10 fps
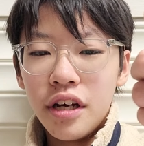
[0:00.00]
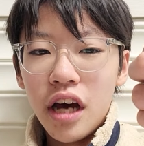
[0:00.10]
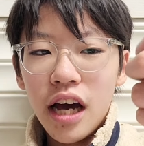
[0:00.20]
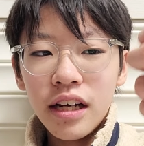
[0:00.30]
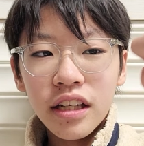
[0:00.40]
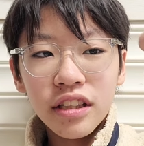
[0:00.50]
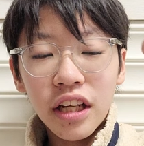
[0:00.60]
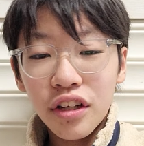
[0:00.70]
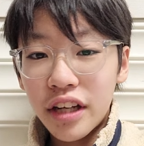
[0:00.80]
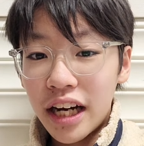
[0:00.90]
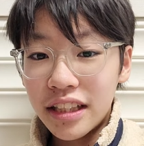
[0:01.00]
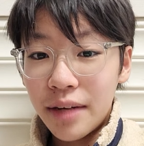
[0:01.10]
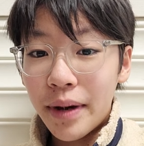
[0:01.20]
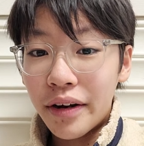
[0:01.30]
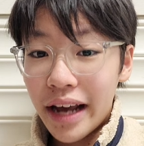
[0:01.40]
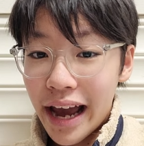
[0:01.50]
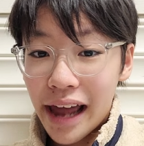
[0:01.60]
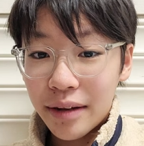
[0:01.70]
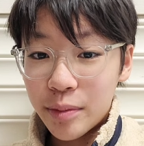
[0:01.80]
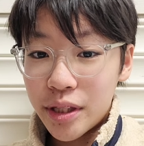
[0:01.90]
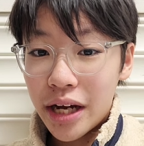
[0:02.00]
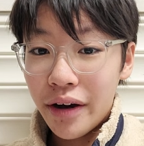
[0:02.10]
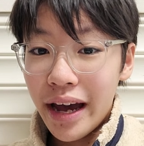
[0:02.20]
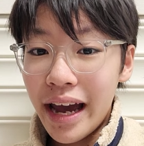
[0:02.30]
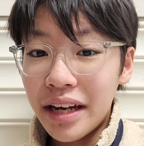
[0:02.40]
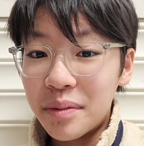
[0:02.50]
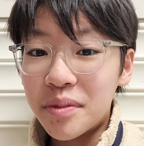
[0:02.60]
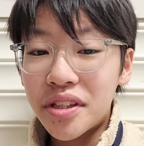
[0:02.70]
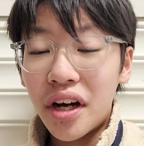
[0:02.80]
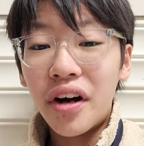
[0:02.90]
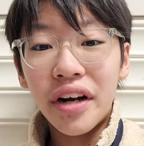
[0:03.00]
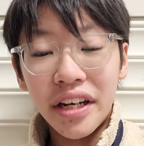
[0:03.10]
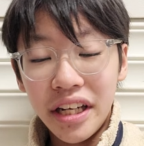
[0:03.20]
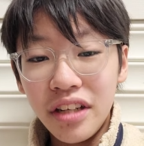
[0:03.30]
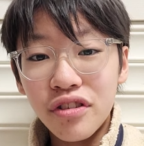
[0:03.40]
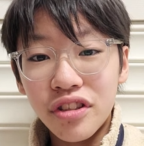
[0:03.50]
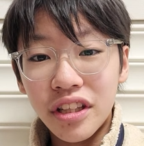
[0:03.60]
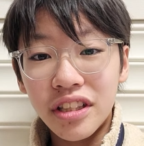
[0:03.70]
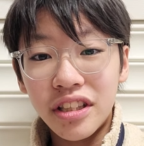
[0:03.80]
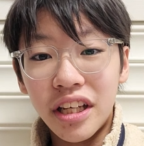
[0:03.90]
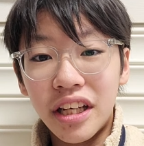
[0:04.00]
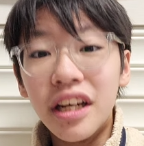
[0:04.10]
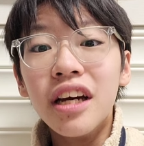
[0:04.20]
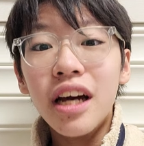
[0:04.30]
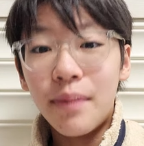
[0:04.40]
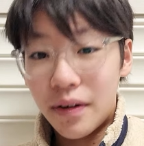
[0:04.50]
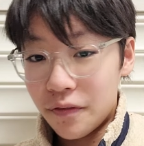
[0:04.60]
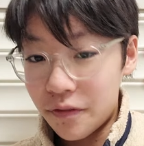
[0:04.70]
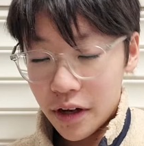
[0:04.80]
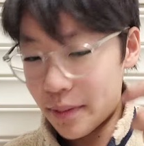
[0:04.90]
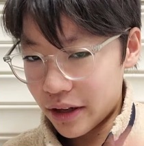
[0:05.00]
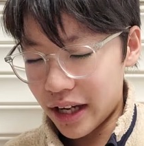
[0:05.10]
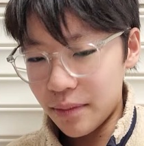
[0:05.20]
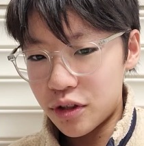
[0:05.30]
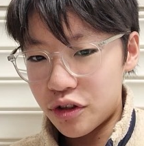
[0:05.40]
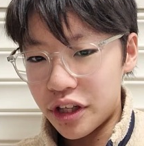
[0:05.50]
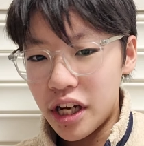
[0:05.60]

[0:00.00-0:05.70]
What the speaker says: I'm gonna tell you guys about atoms. Now, atoms are an interesting thing about chemistry.